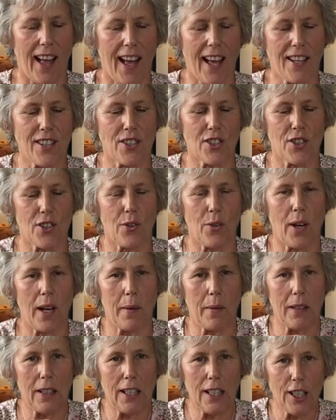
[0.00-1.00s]
And you know,
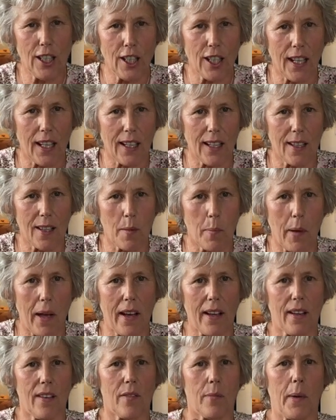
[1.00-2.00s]
I'm looking at the
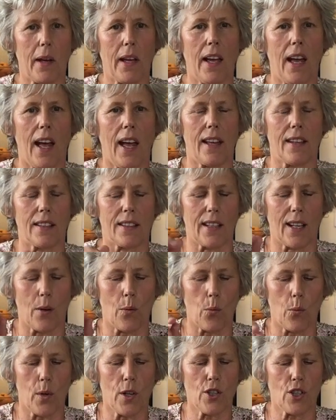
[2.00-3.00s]
back of my hand, and I
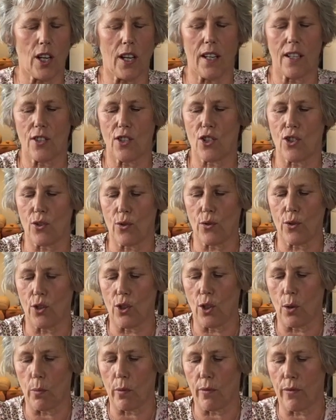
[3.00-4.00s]
wish I had shown
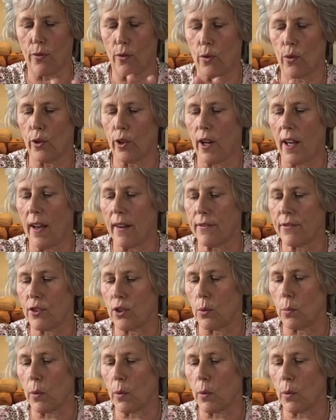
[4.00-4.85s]
you a before and after,